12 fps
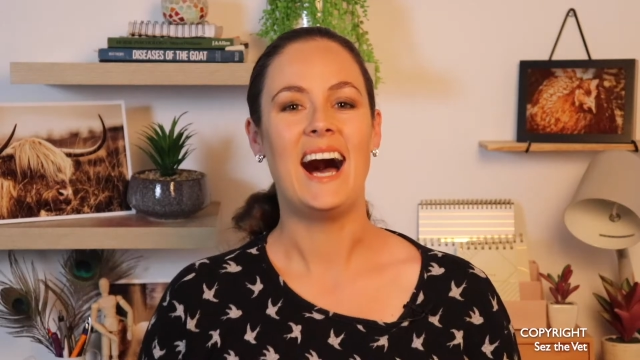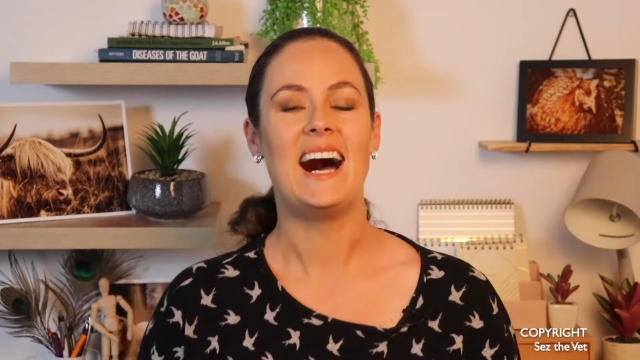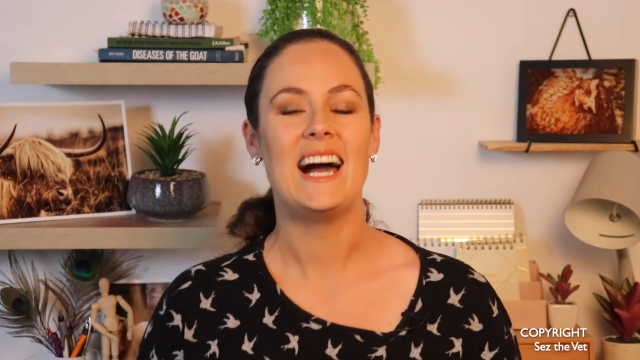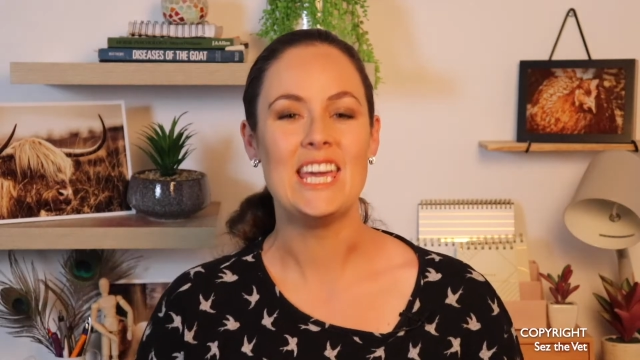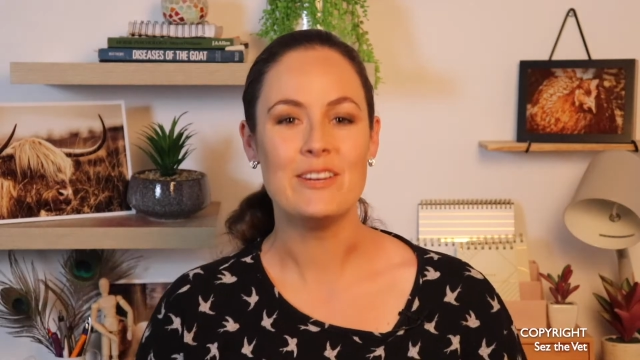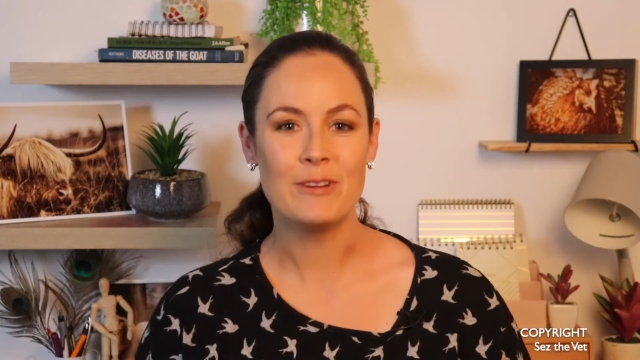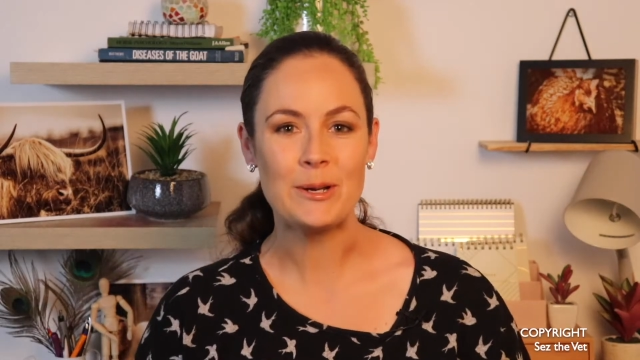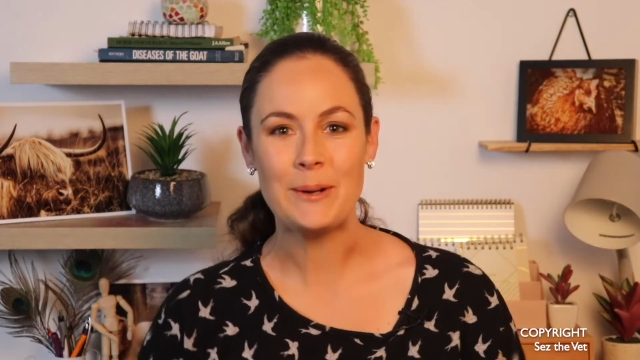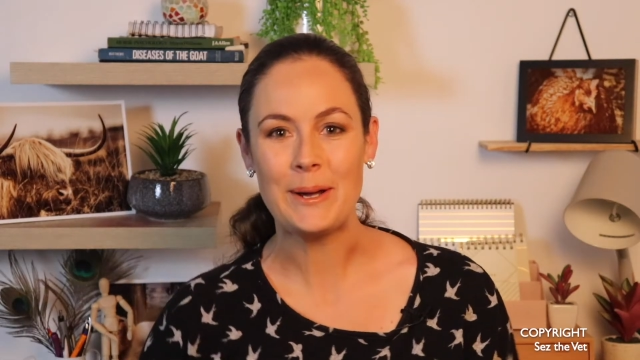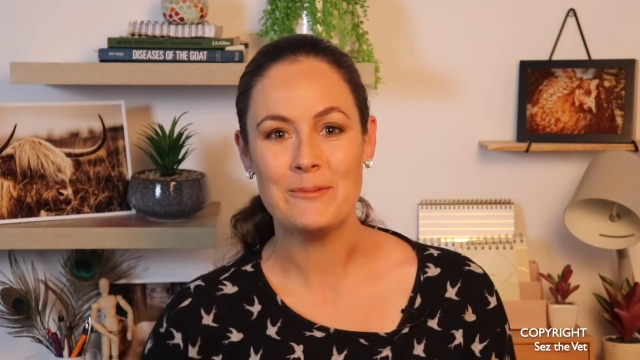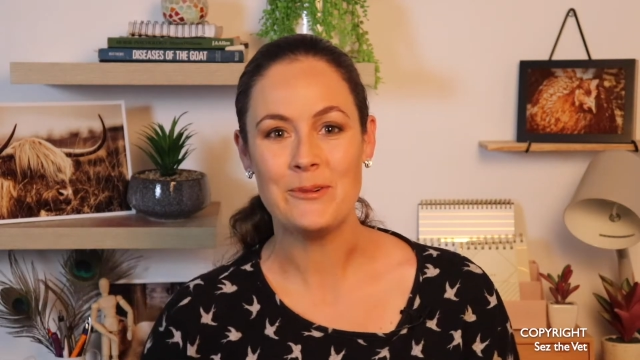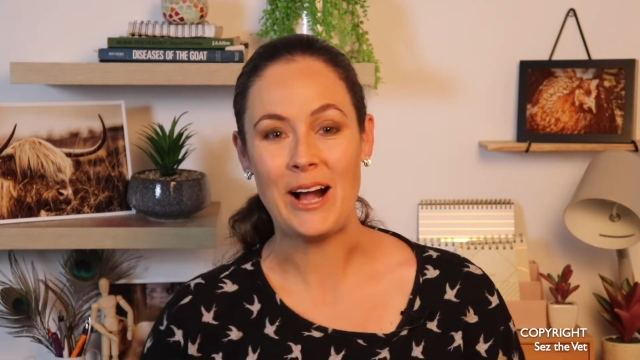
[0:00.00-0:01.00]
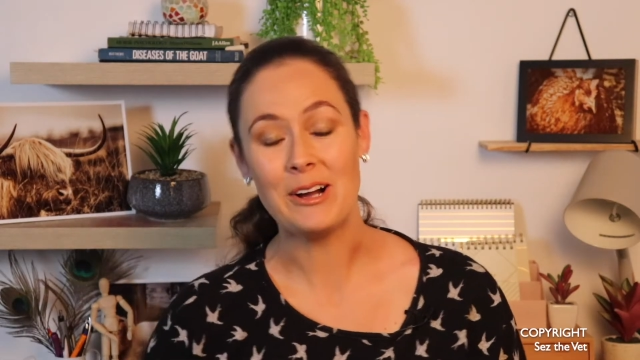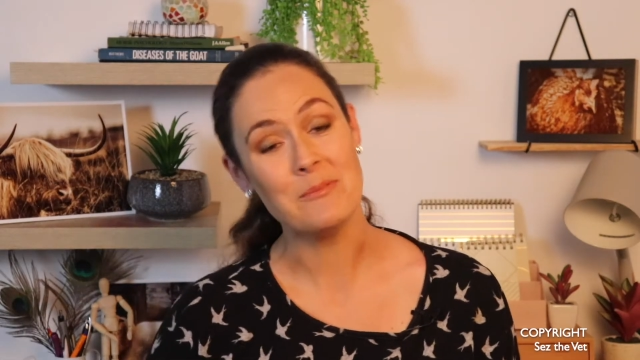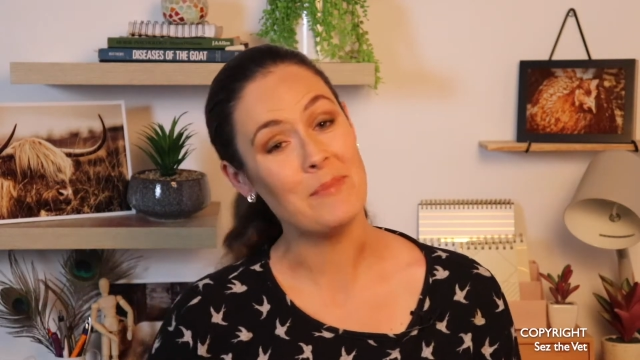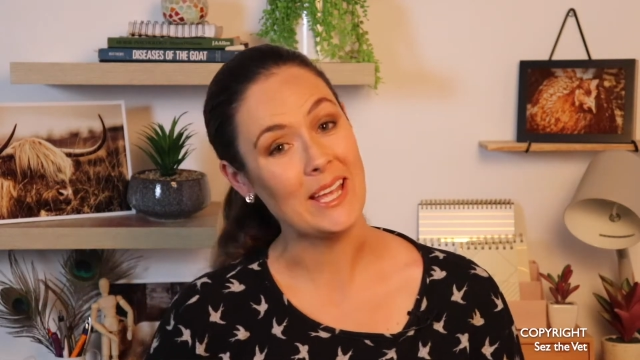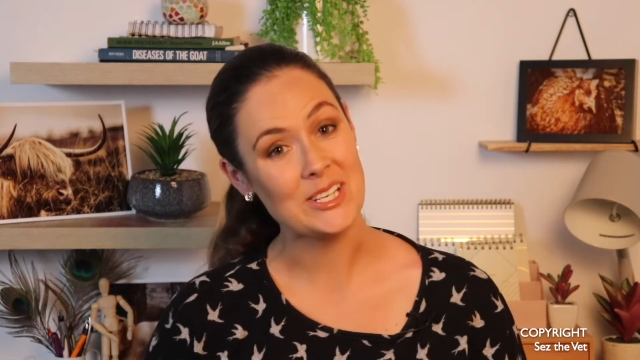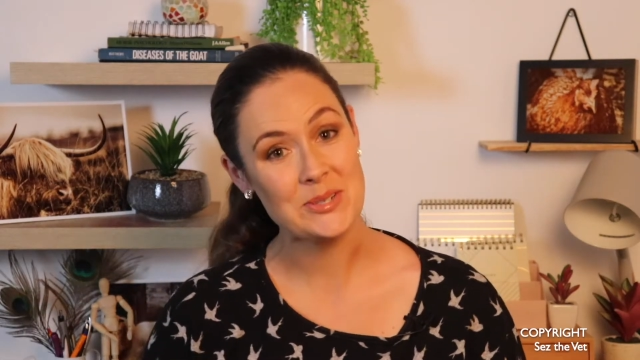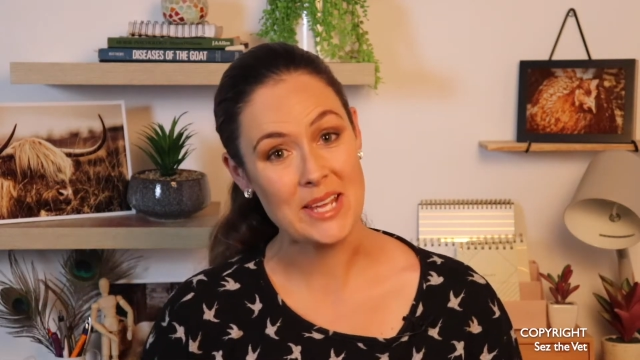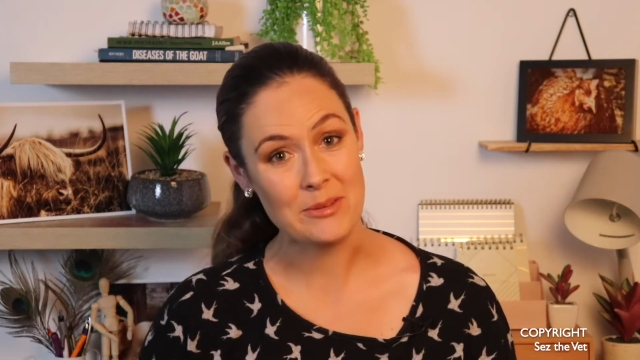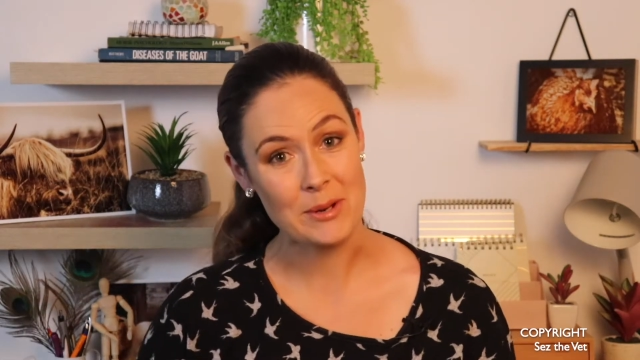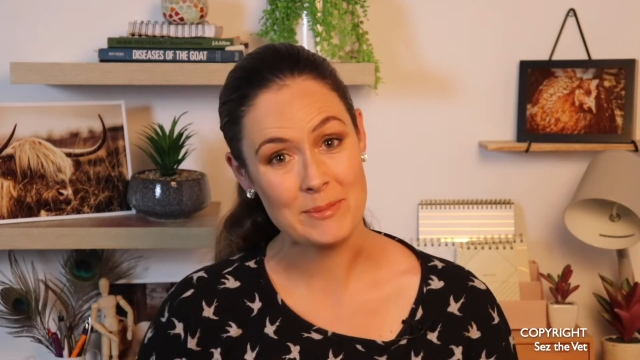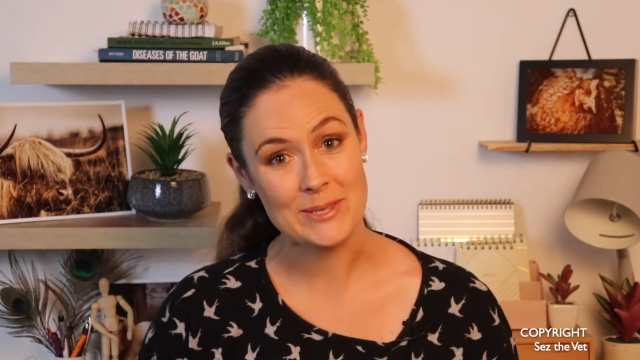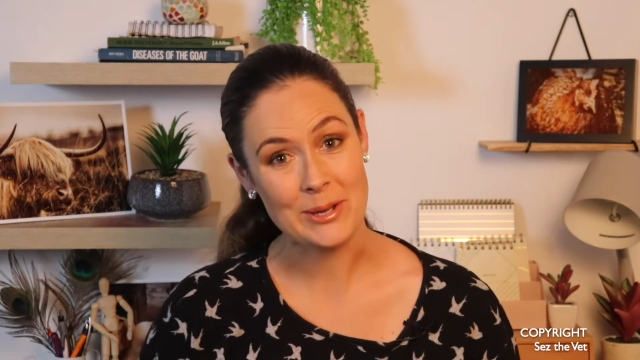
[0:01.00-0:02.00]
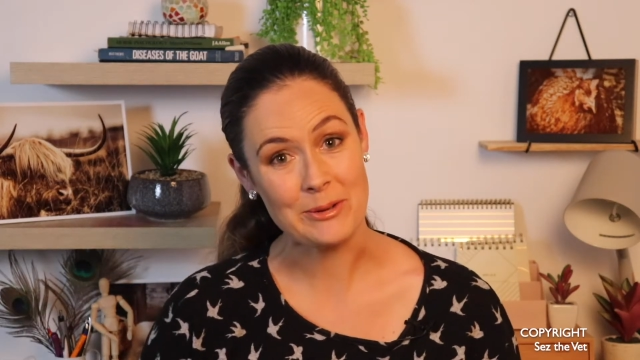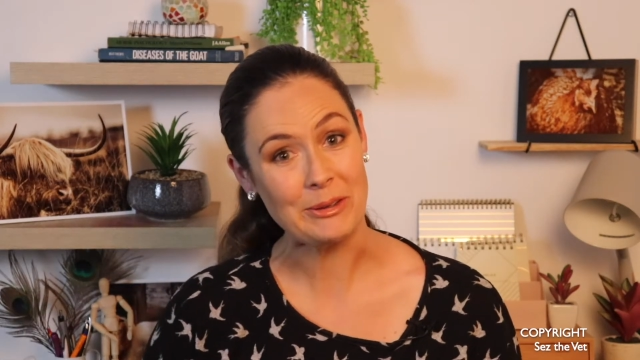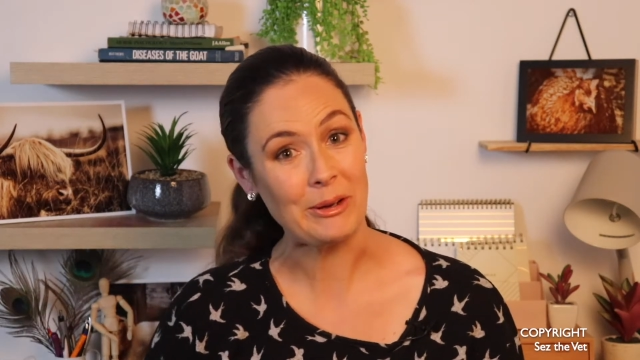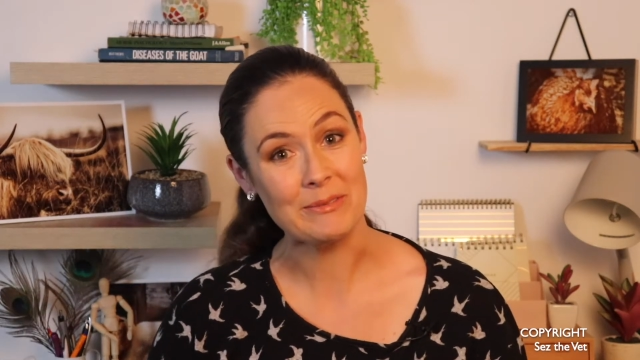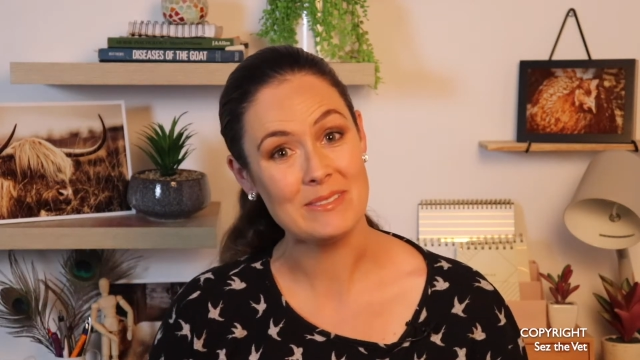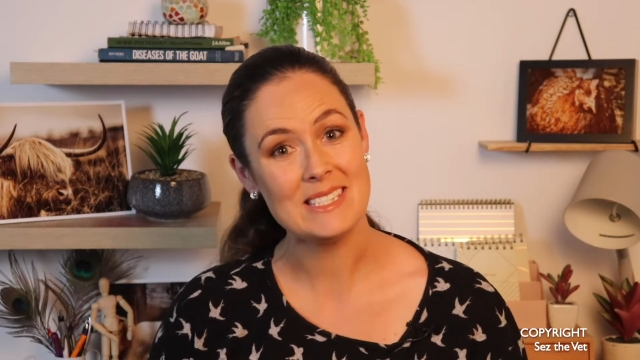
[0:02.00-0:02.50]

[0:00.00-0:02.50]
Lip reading: Hi everyone, welcome back to another episode of